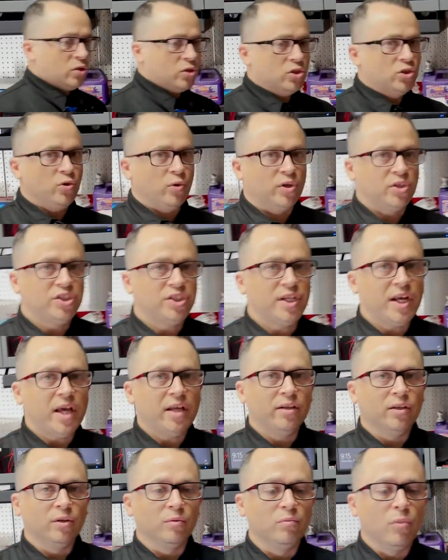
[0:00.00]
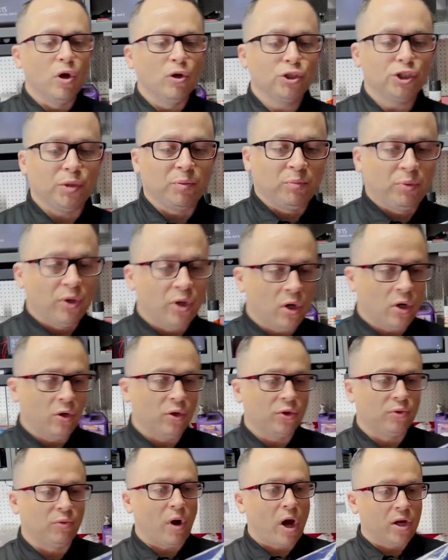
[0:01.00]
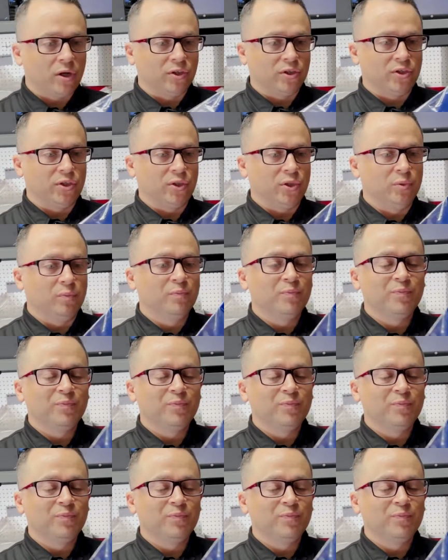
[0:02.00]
to our standard Motion Pro throttle tube.